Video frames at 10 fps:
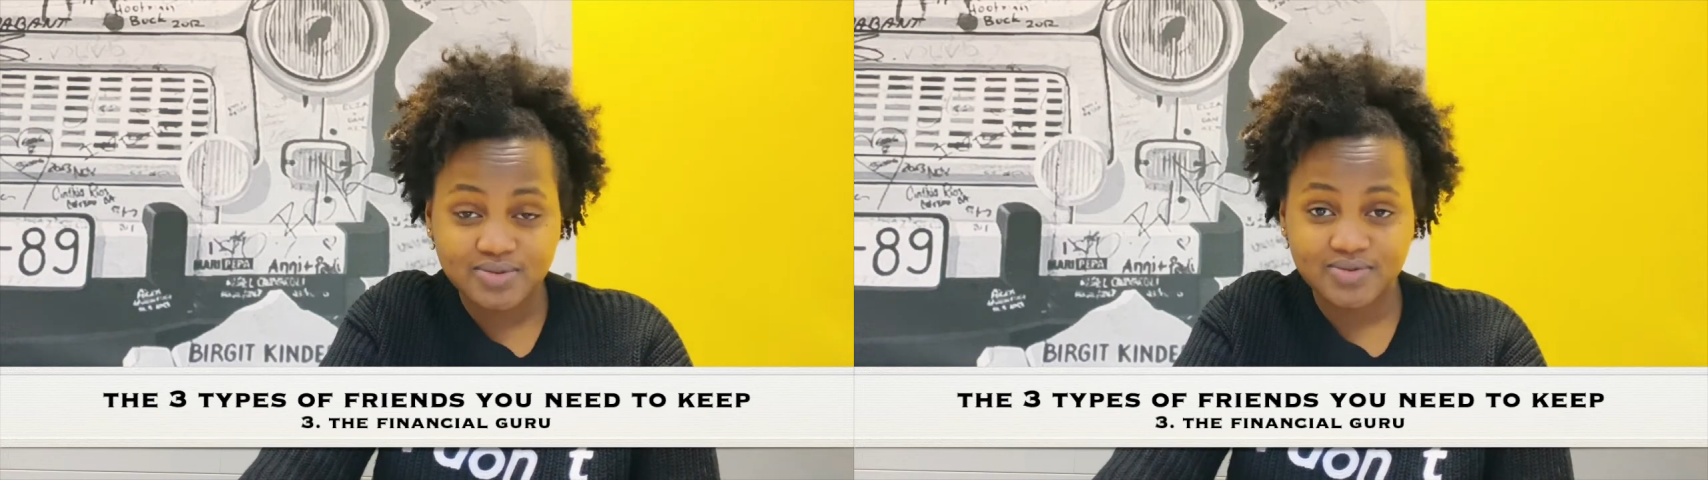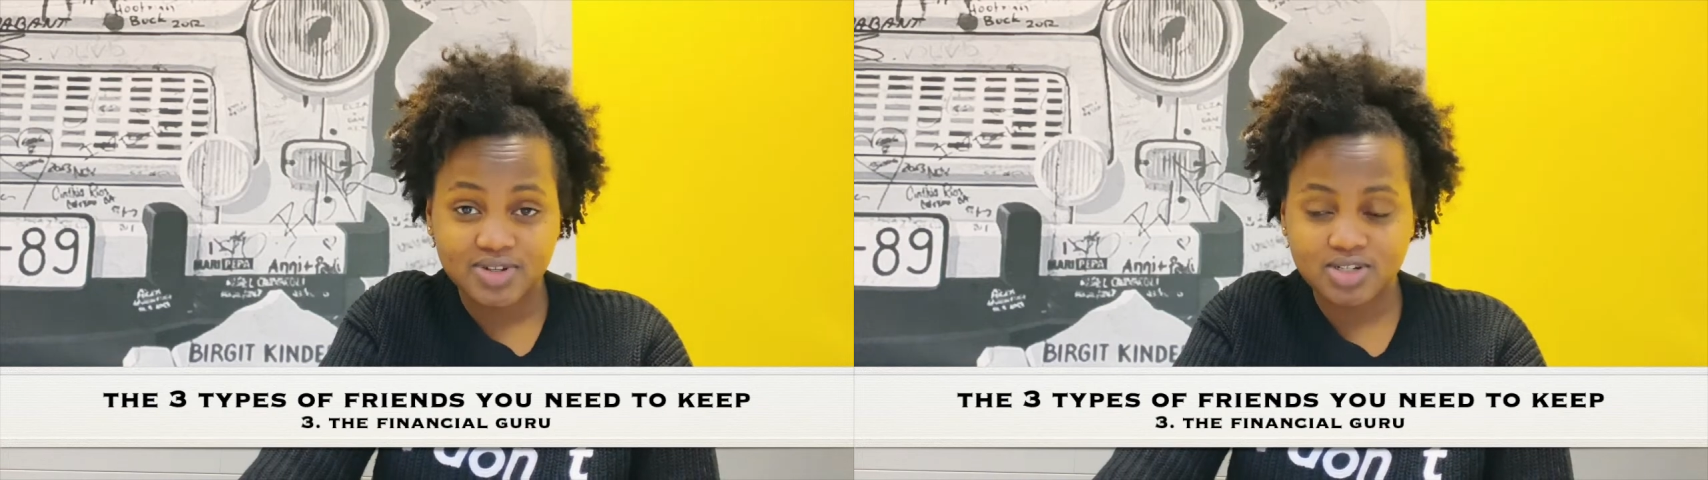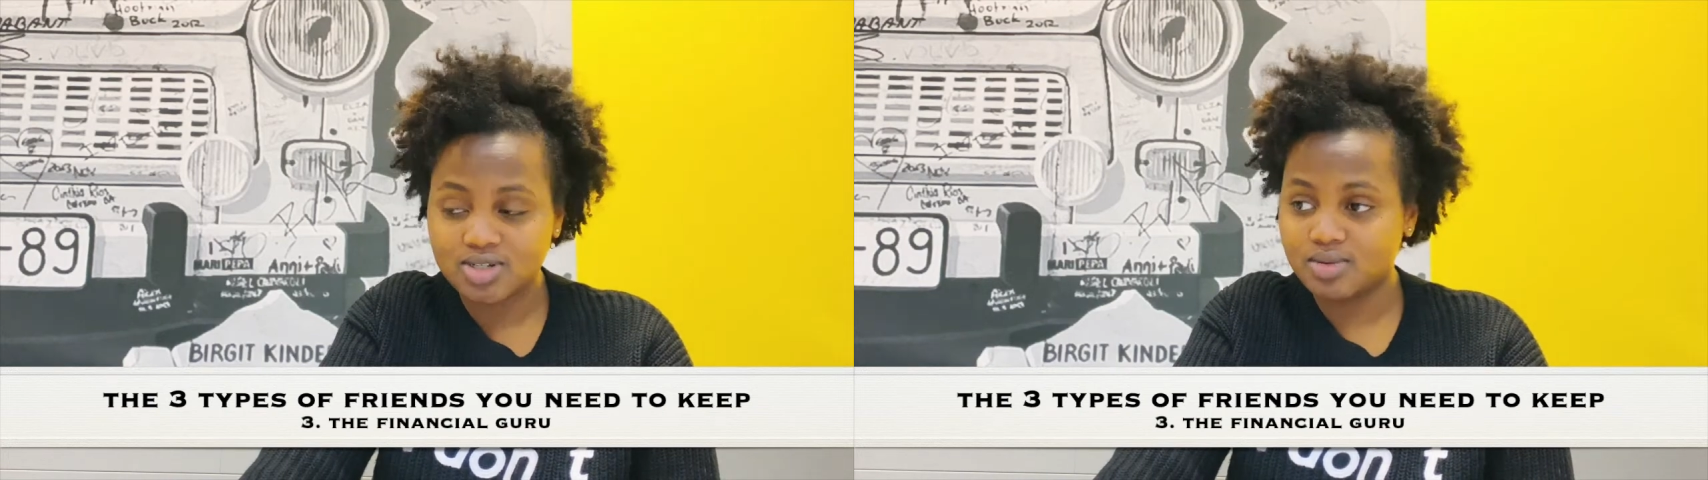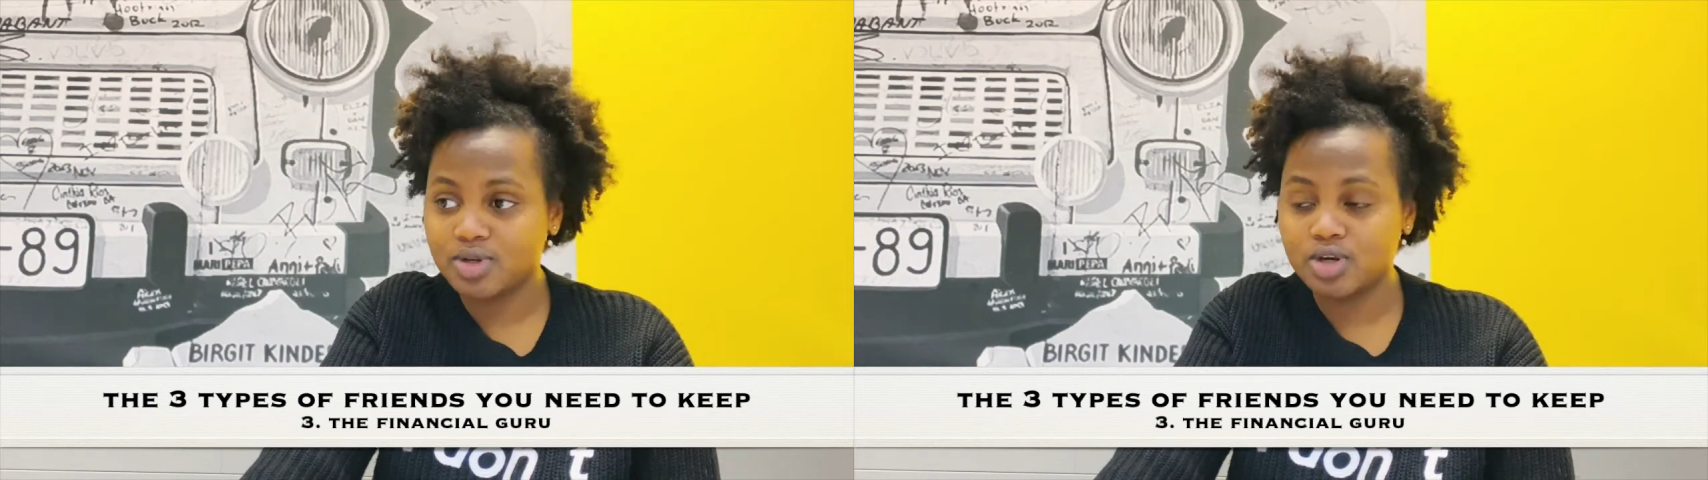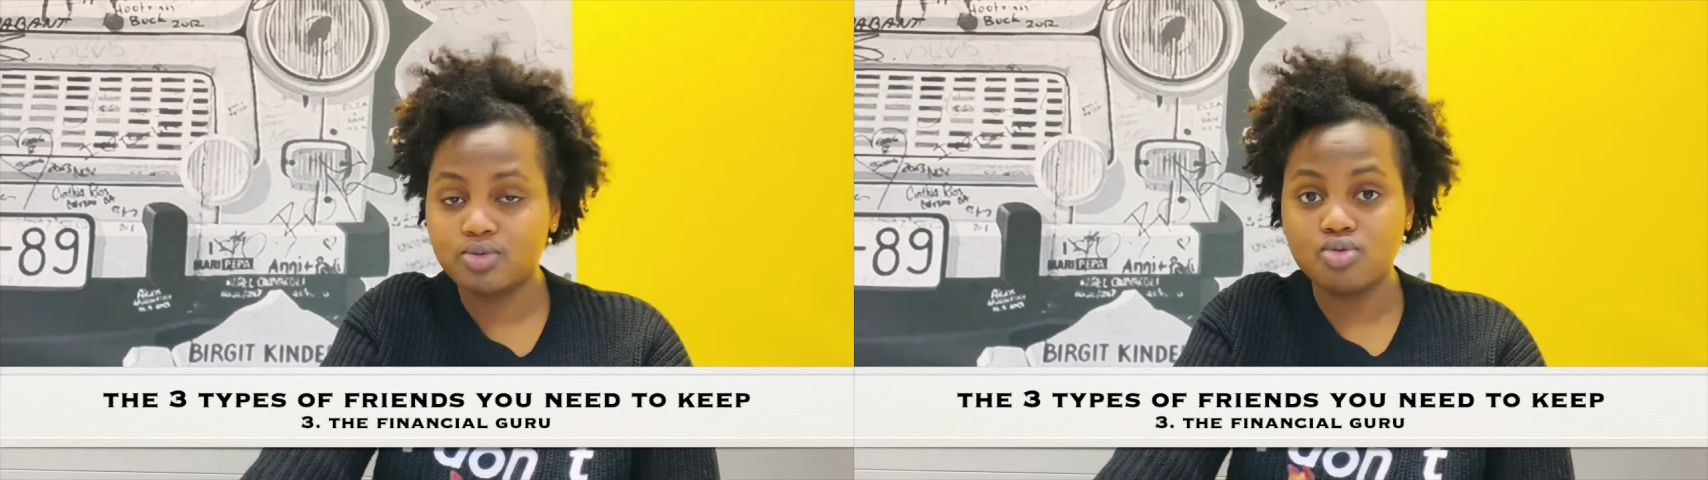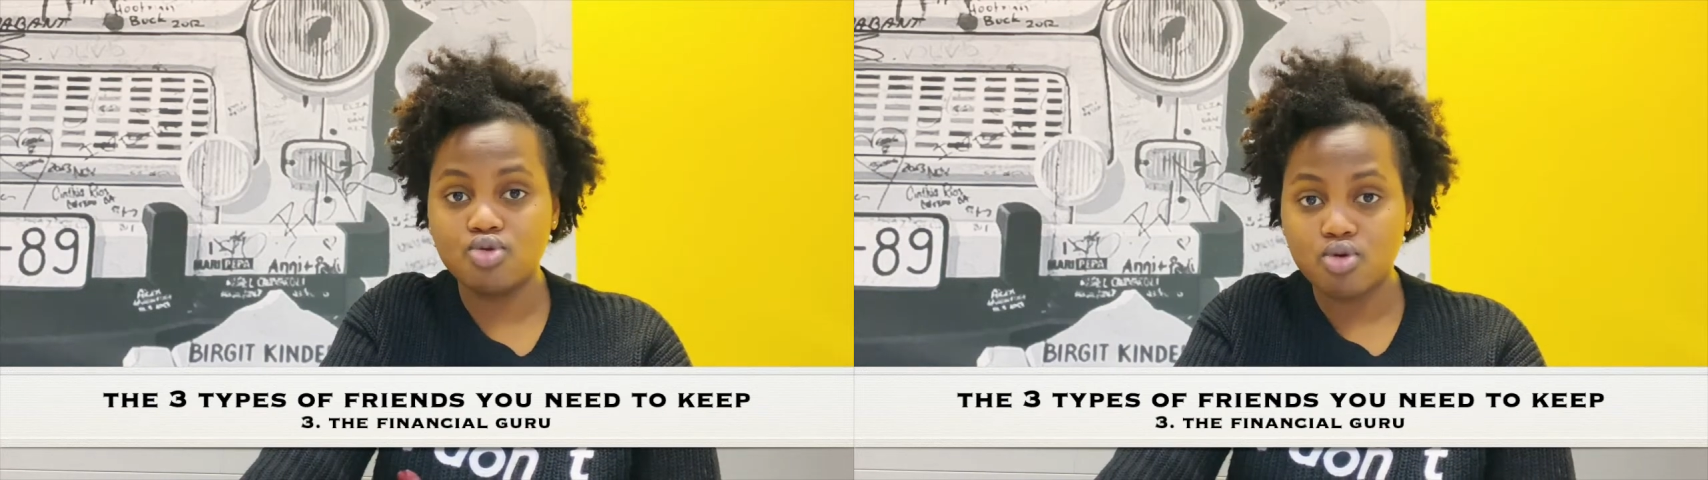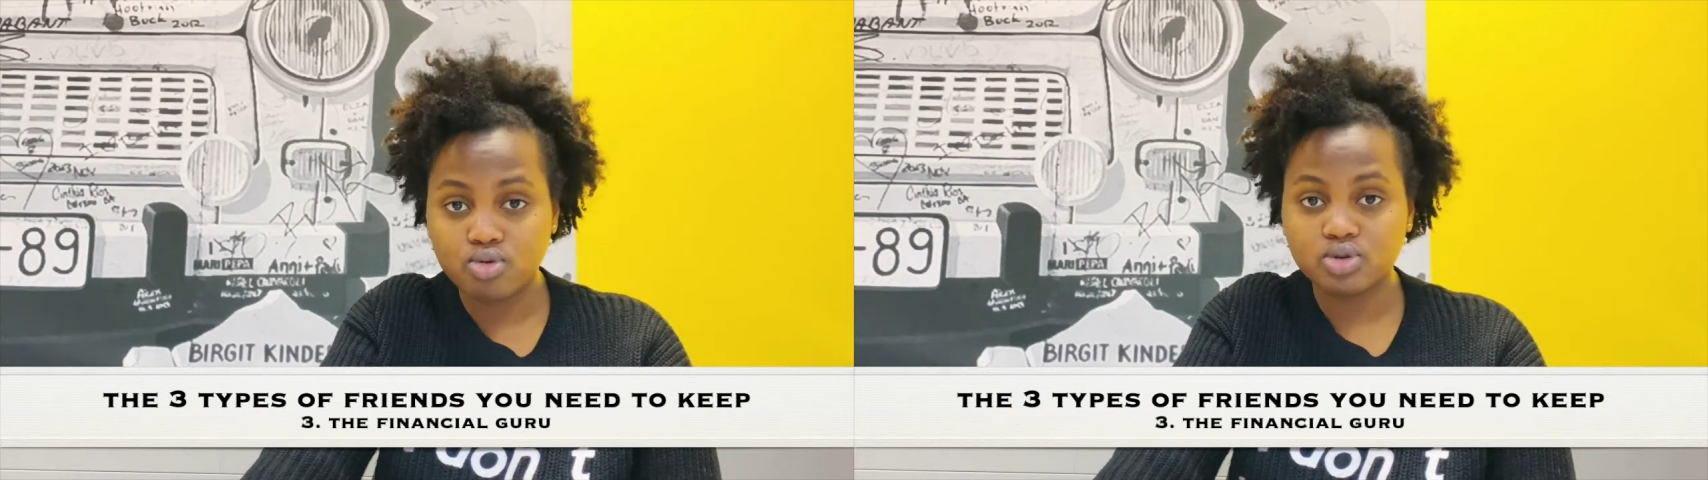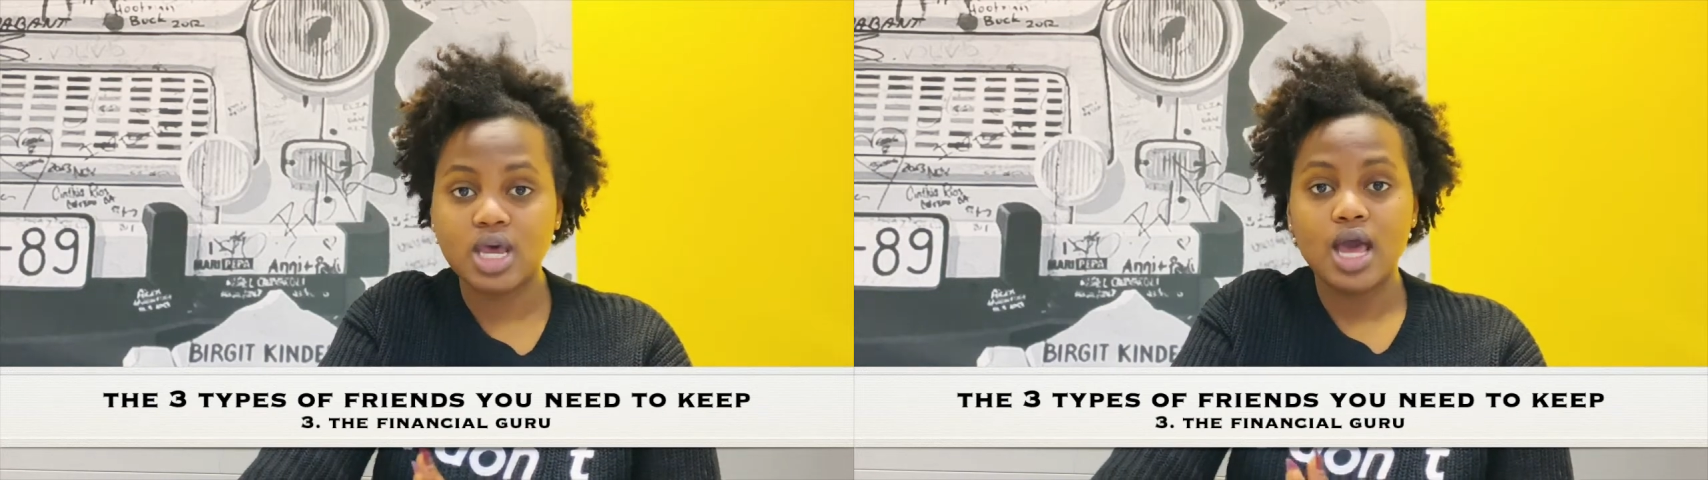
fish, somebody who knows